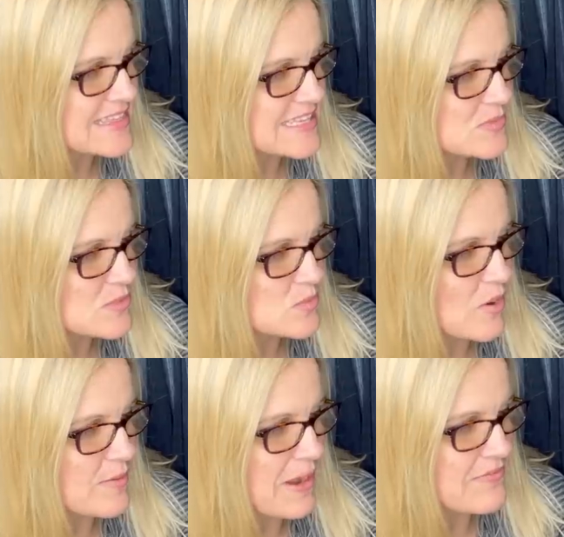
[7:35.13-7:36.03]
this was
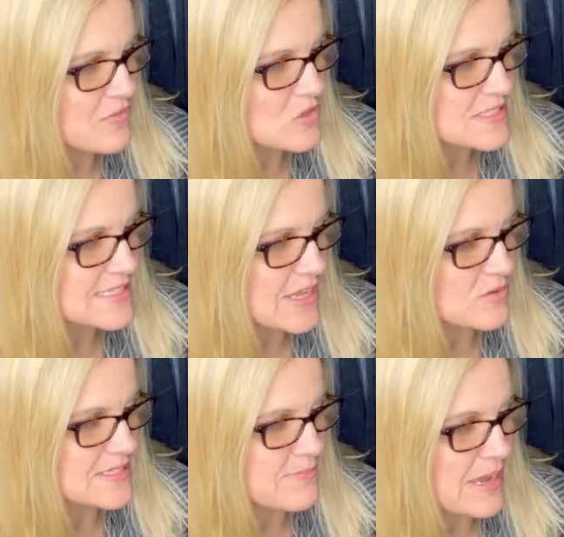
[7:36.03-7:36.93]
one of my first
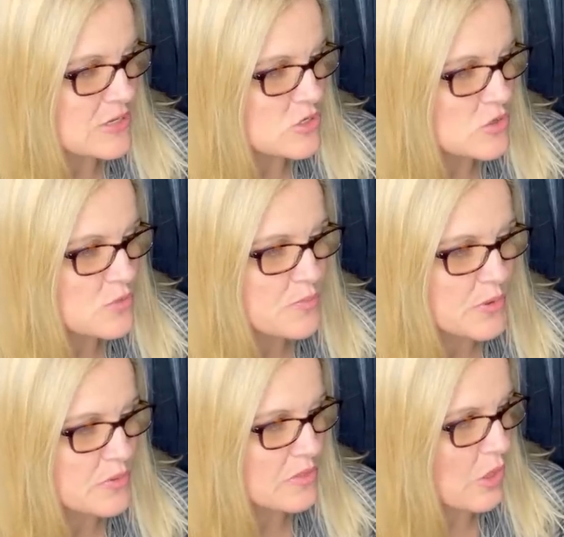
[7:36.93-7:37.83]
sales in my new
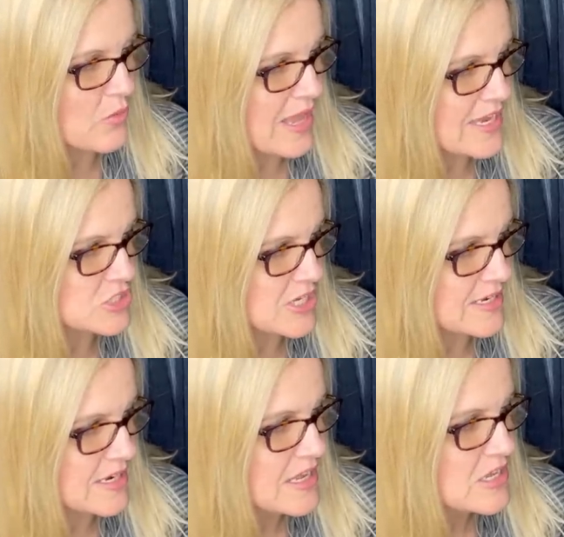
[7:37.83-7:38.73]
booth
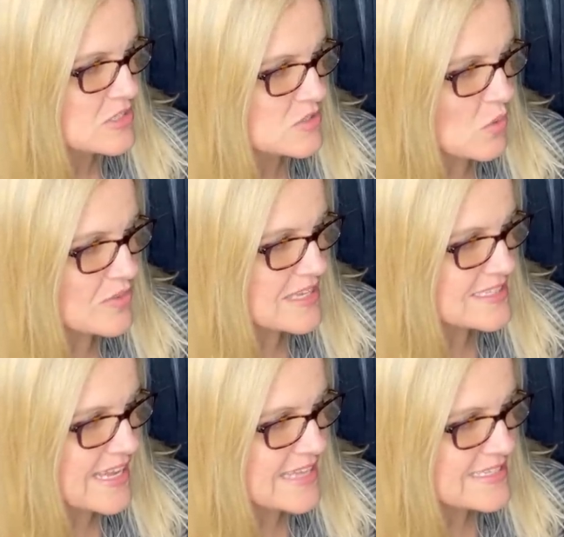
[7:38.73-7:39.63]
location sold
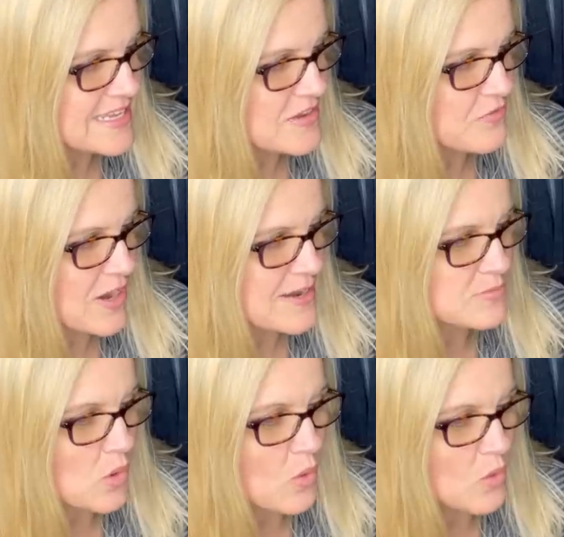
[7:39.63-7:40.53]
this antique
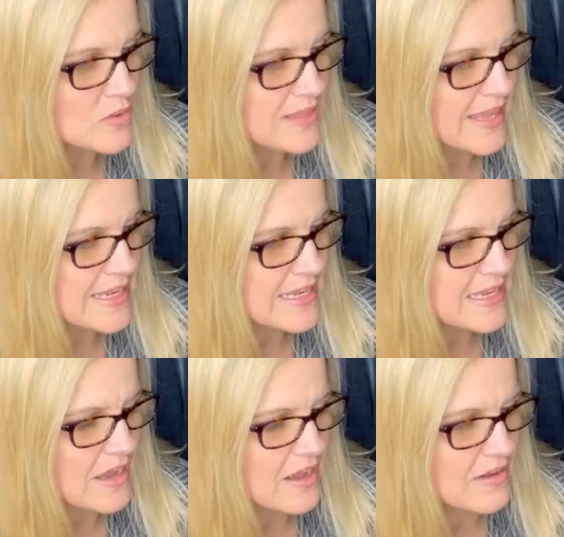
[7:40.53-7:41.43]
framed old
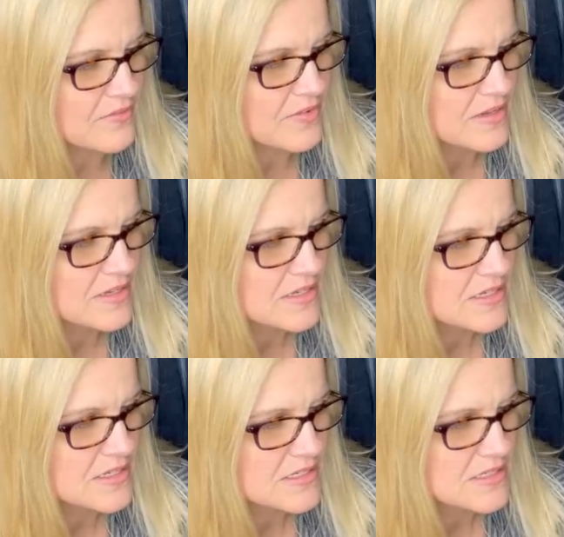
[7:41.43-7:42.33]
lady of,
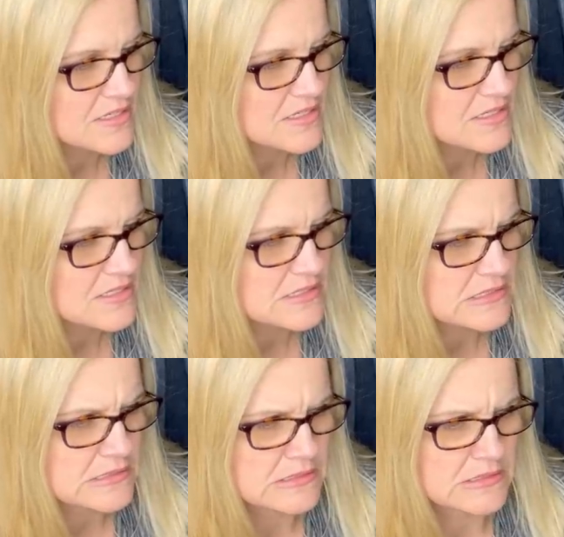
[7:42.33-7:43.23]

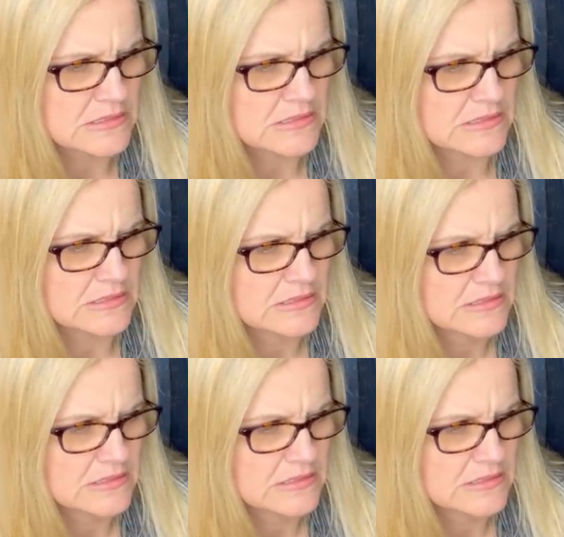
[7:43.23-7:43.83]
oh,